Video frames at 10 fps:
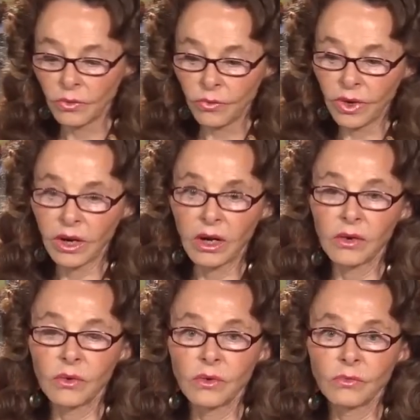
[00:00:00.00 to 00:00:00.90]
where
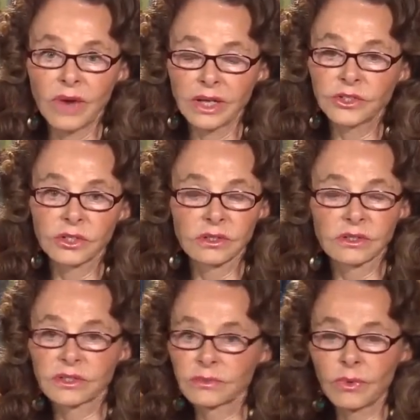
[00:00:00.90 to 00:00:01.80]

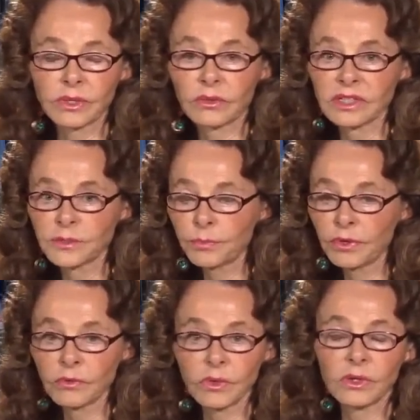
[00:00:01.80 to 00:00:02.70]
ranchers, whether it's
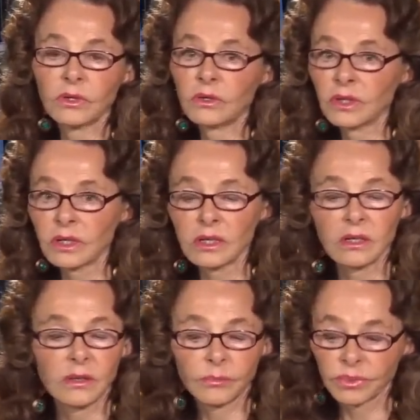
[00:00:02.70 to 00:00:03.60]
Peru or
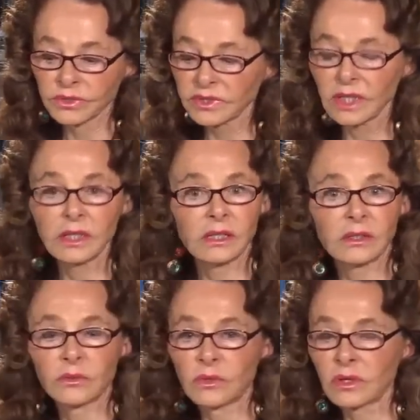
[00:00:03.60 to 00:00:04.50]

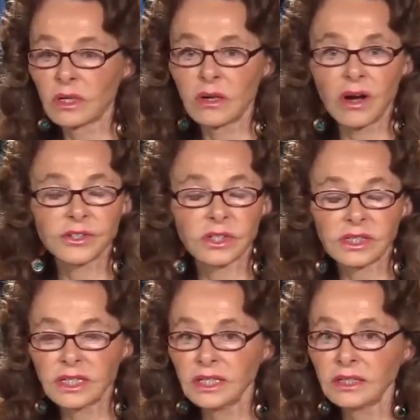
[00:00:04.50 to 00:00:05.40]
Brazil or
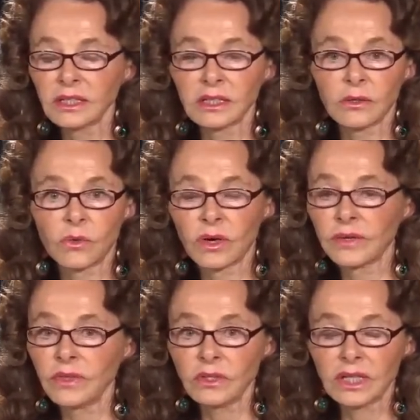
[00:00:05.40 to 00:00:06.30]
Argentina or
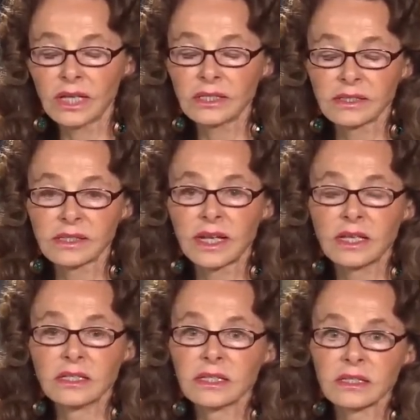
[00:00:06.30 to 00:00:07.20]
in the United
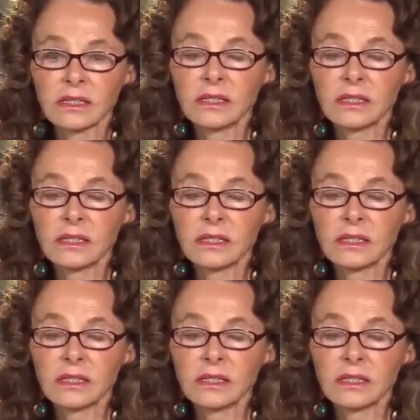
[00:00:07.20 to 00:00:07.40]
States,